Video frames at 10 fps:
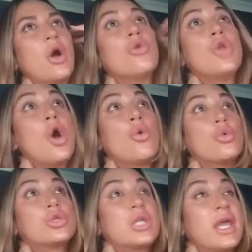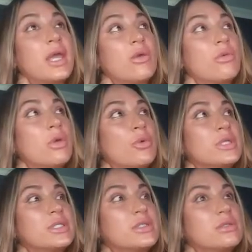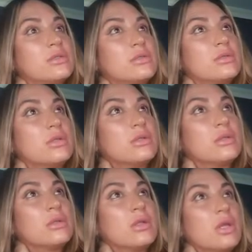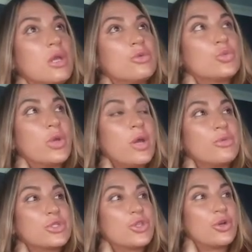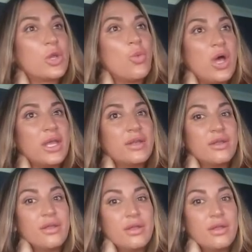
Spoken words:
Oh no, shit. It was when I was 31.